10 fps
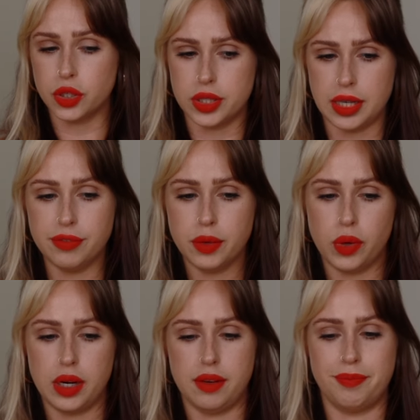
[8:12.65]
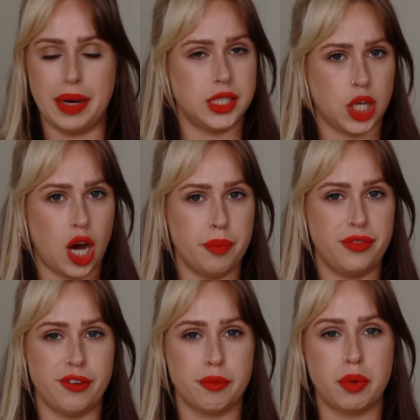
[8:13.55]
So it's definitely one of my top
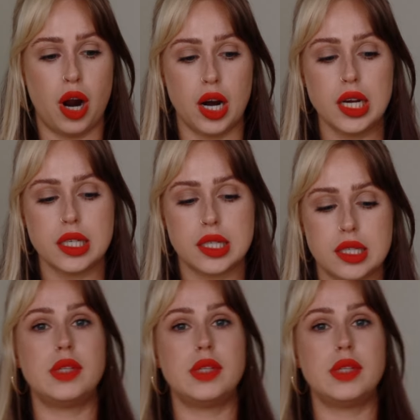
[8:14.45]
favorite products.